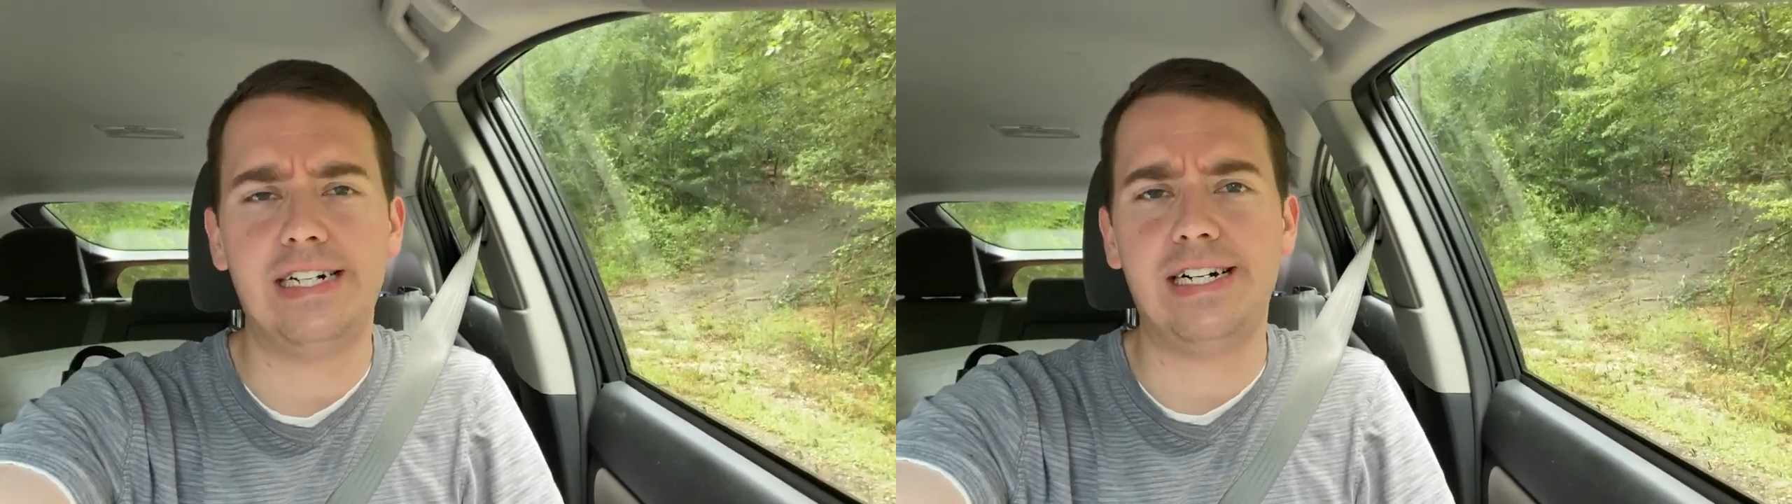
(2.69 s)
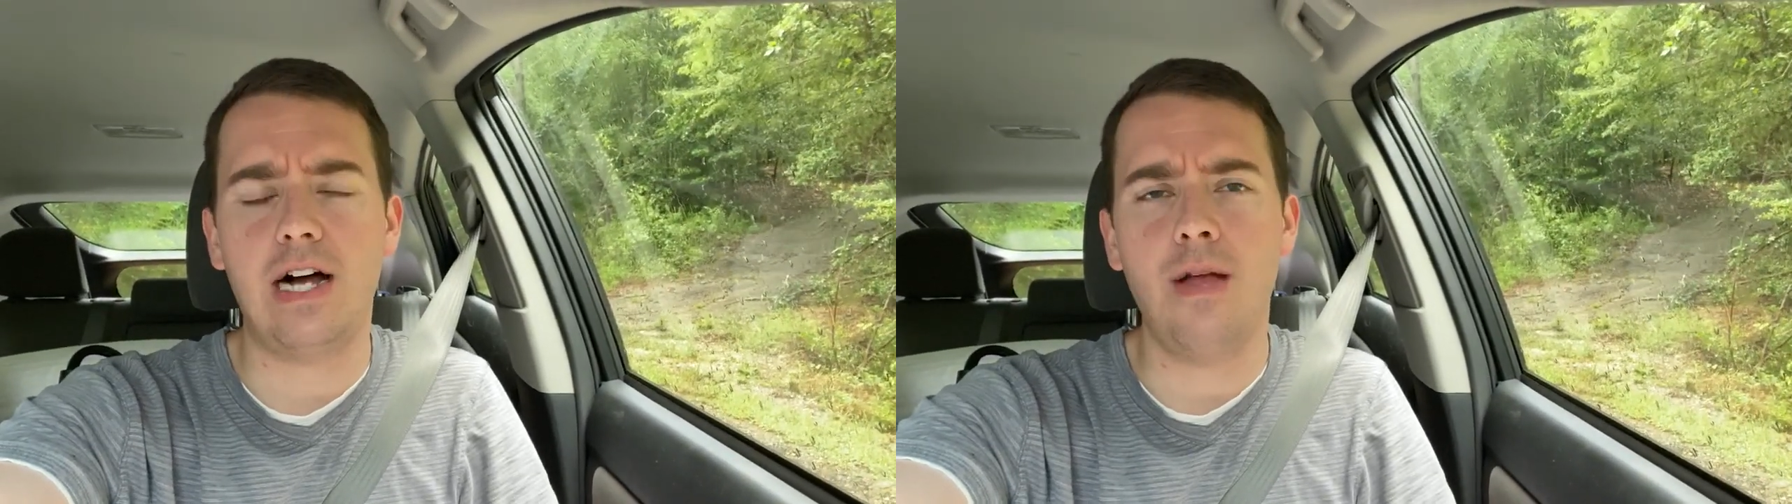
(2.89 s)

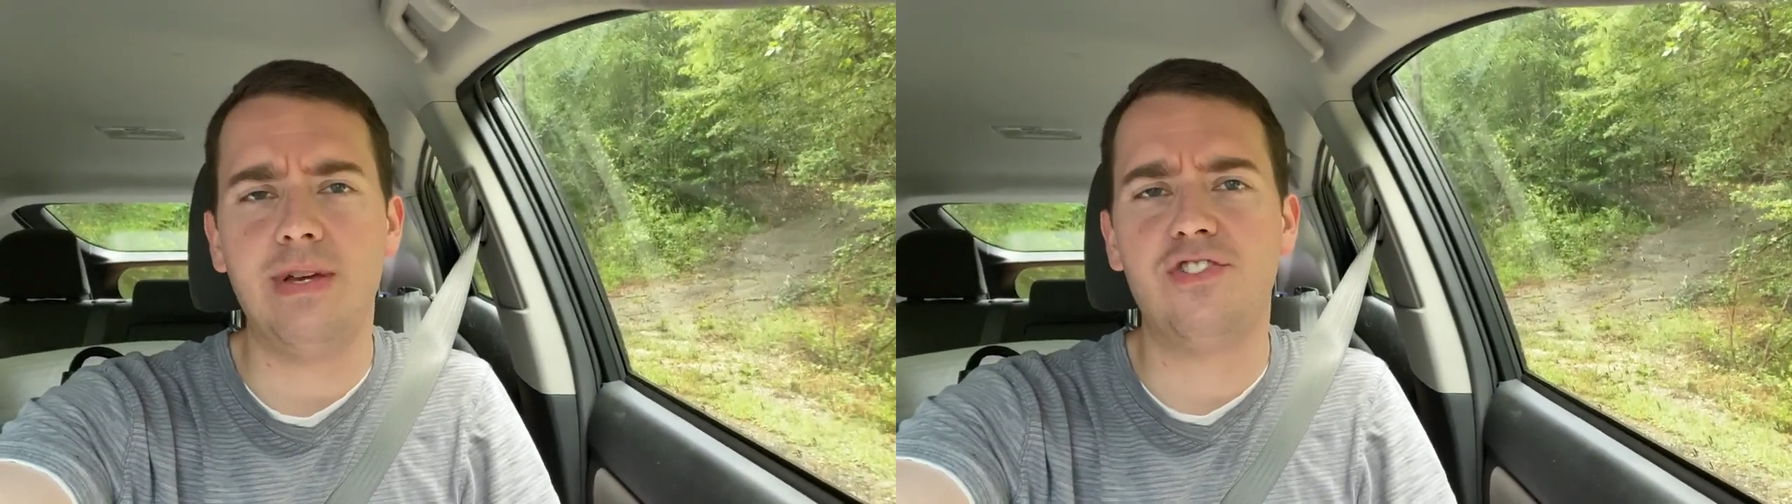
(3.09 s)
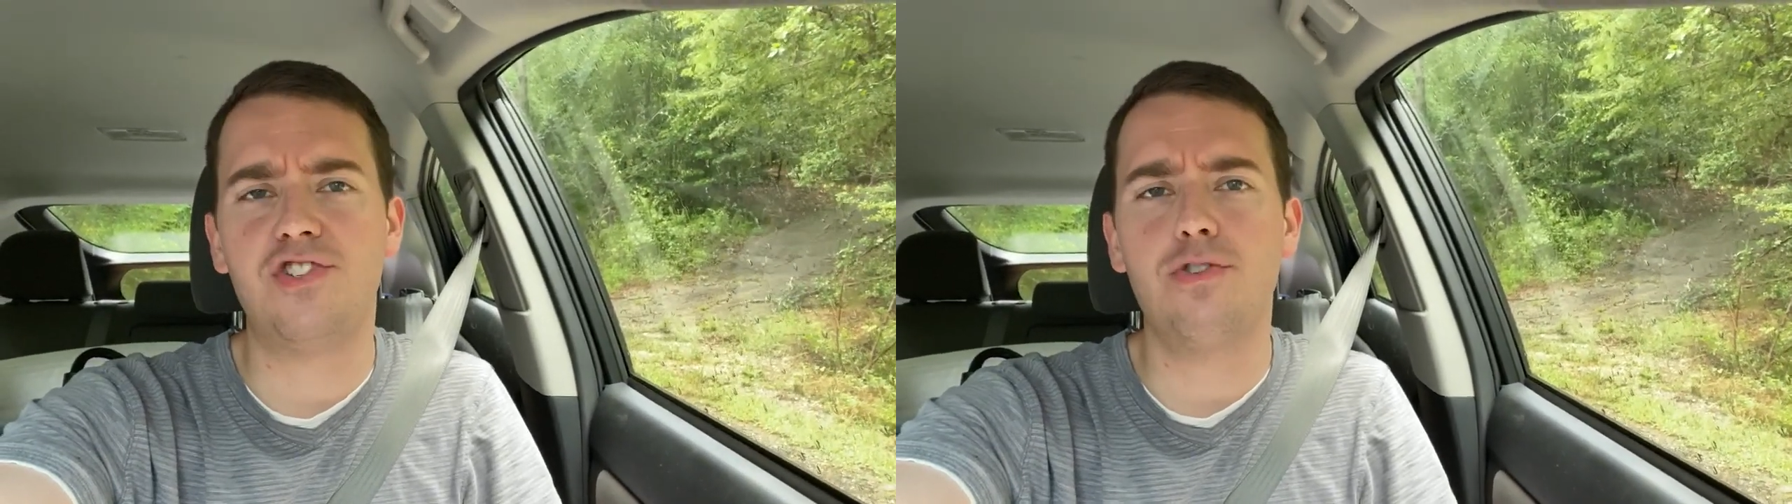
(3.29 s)
Uh, I'm
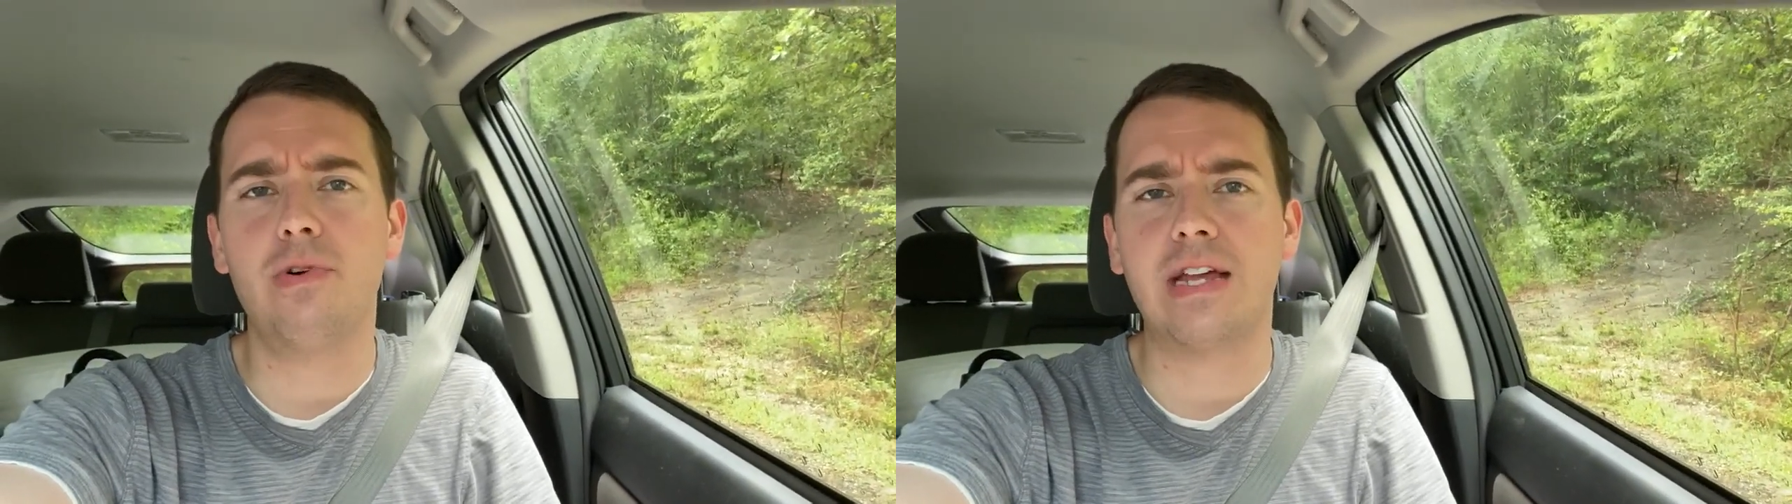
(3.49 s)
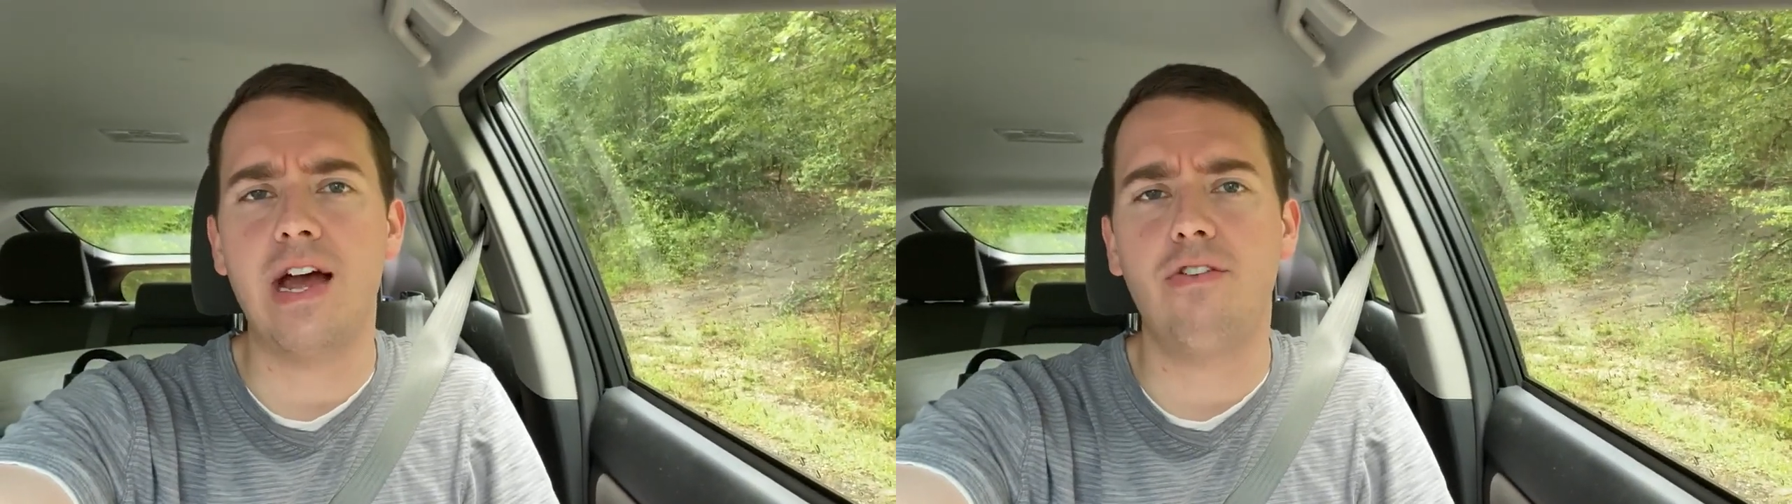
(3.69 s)
in
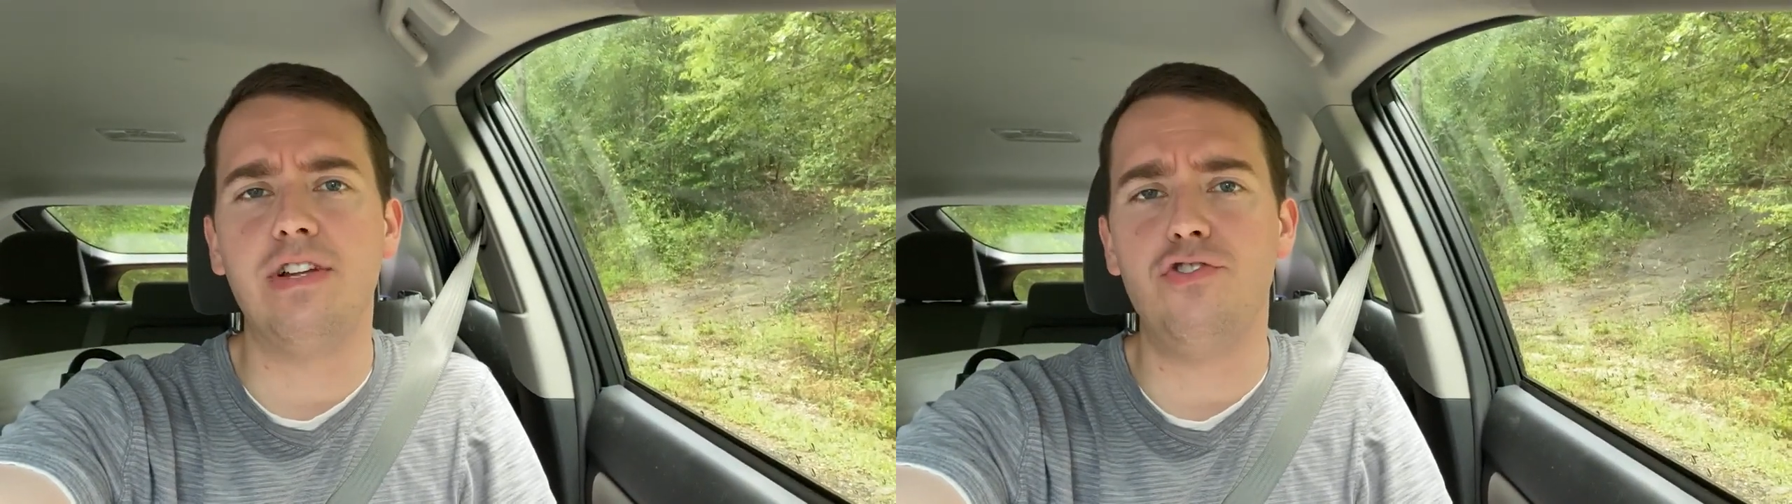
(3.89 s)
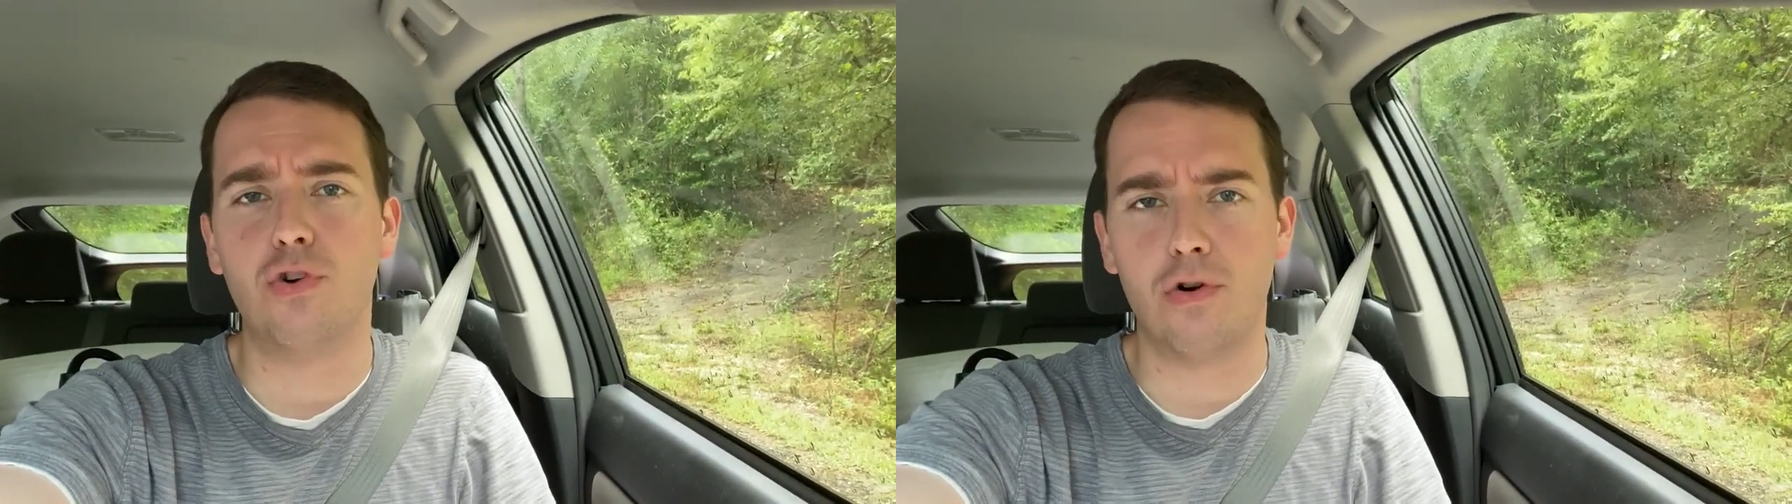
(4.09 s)
Stewart
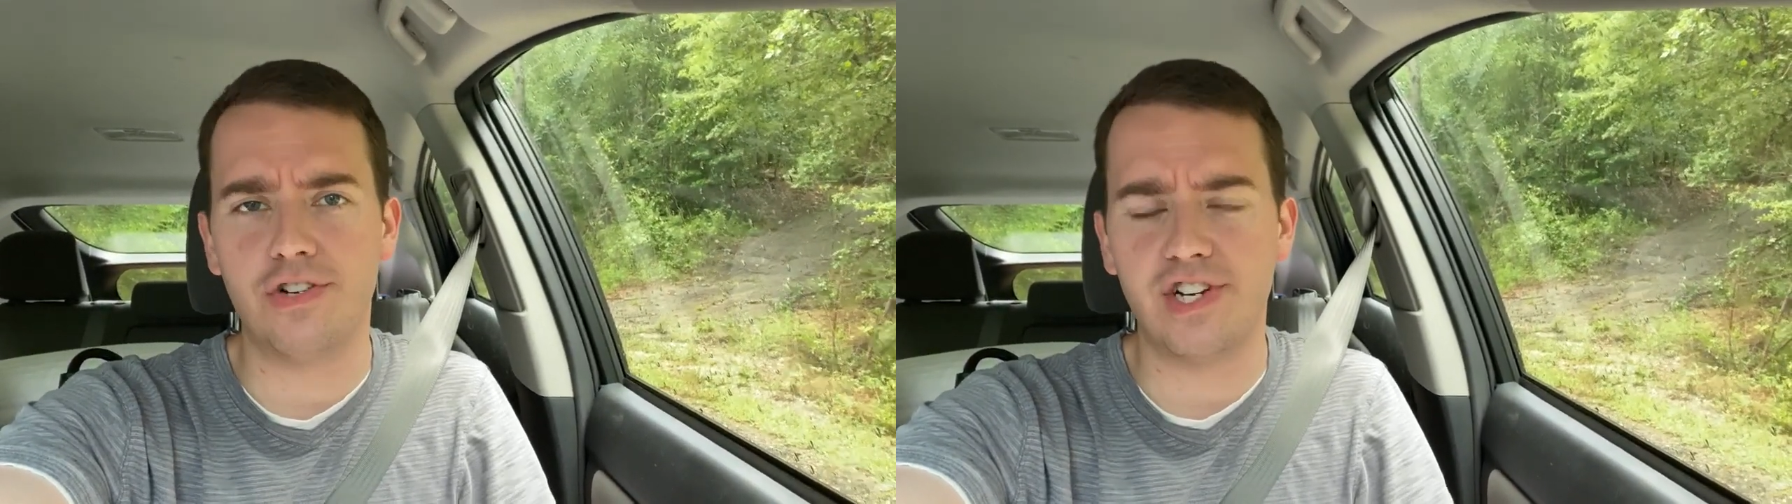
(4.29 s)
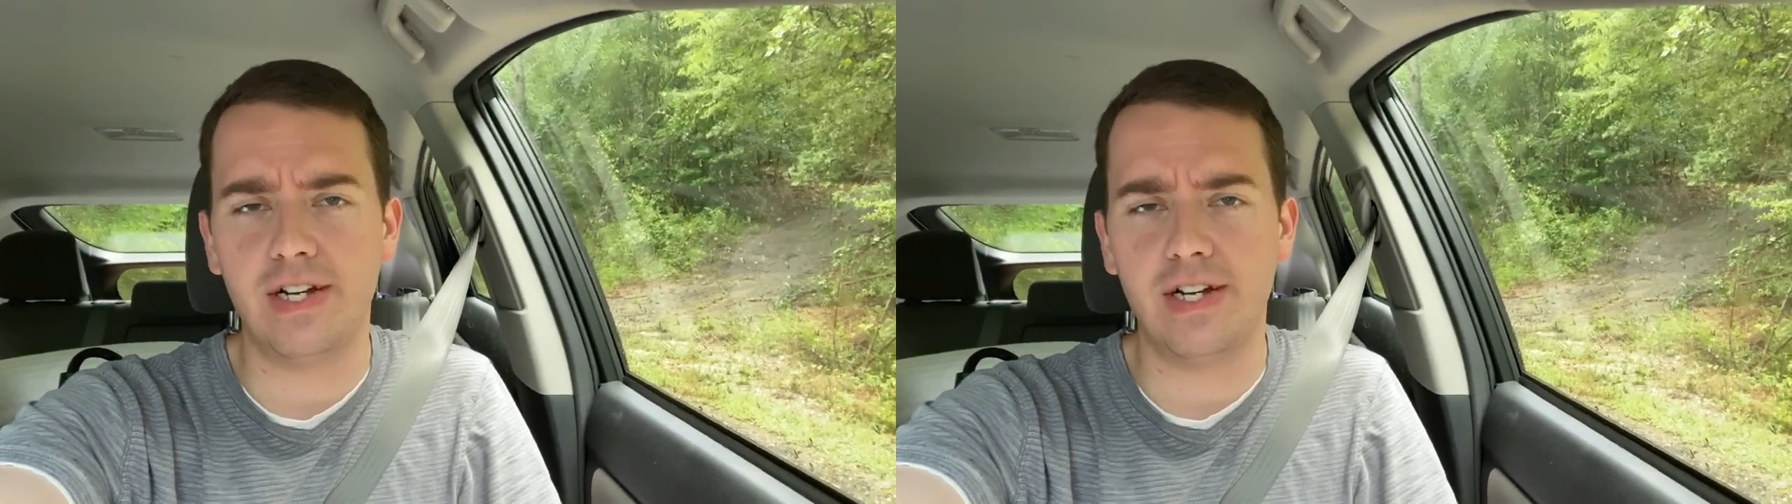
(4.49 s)
County, Georgia,